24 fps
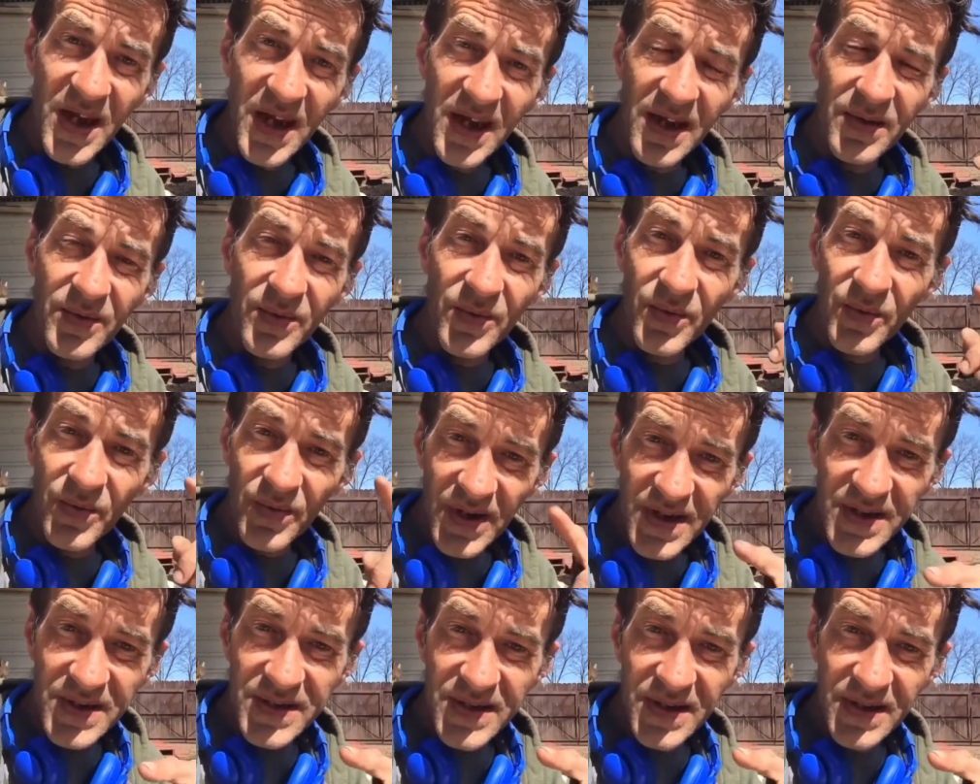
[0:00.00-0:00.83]
And
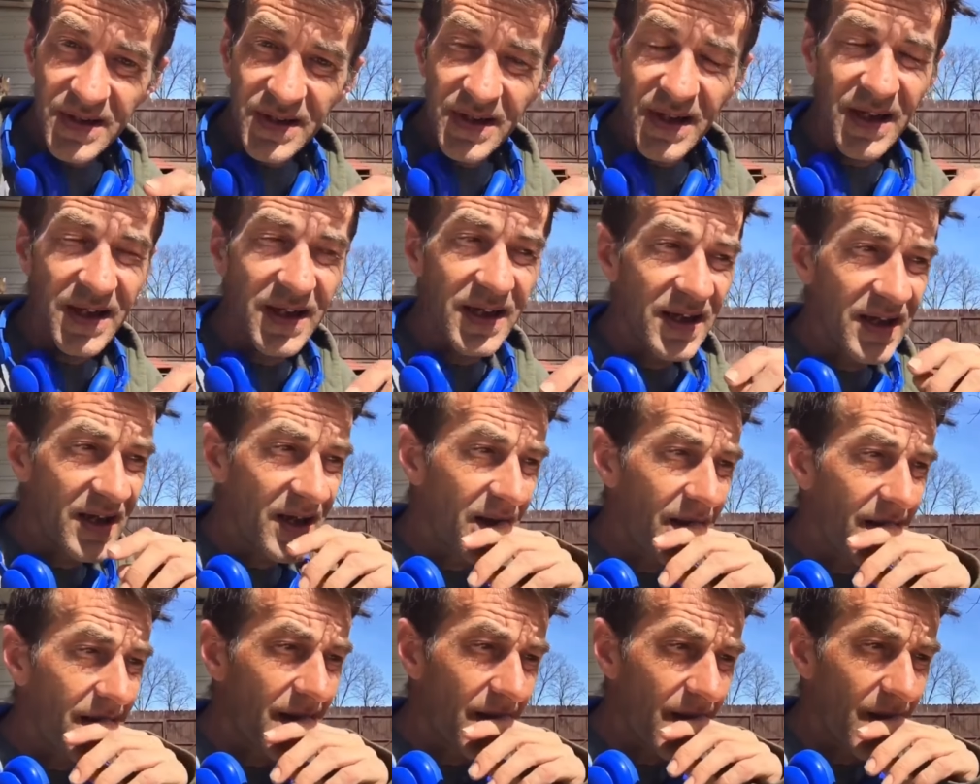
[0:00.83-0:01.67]
recently,
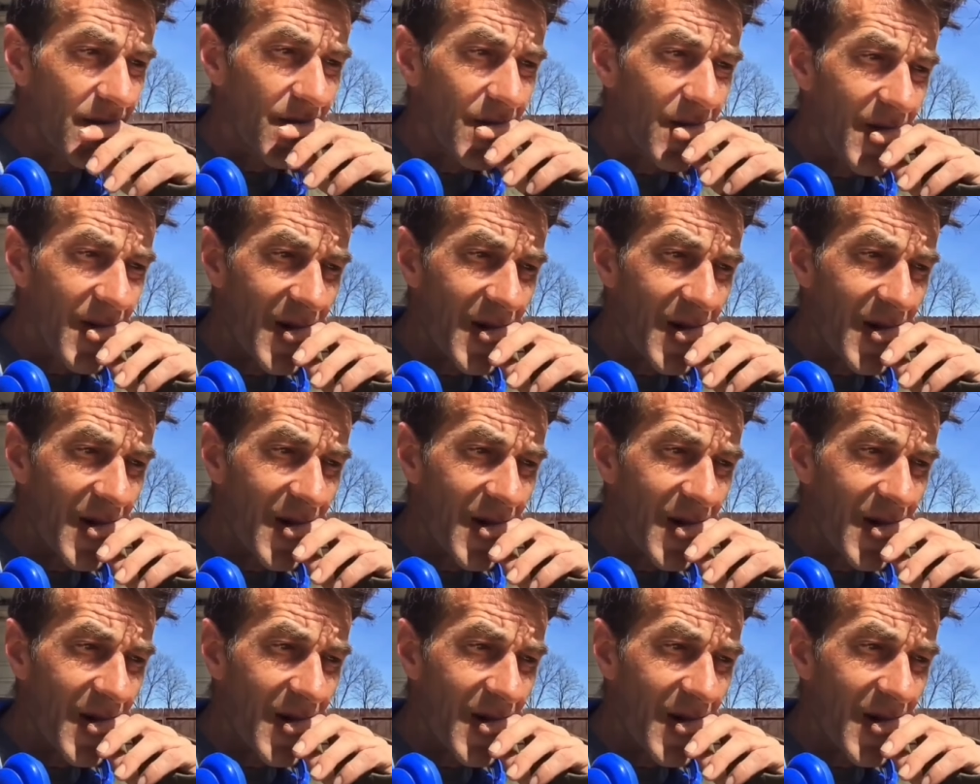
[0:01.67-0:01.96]
uh,